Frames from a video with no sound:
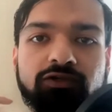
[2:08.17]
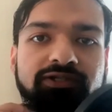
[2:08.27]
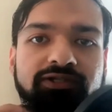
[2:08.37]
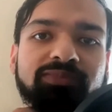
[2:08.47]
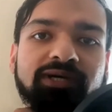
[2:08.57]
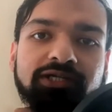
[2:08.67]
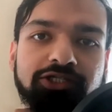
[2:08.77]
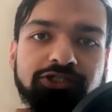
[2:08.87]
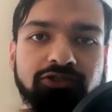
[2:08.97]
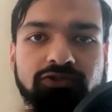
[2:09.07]
that,
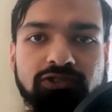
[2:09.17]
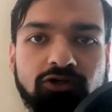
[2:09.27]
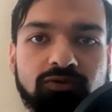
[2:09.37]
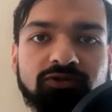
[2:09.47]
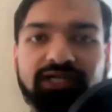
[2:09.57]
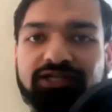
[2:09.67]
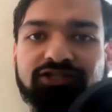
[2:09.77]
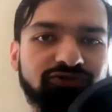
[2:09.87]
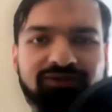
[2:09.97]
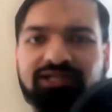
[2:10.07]
PanAsian Goes Global, and
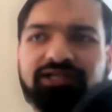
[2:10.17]
you can plug in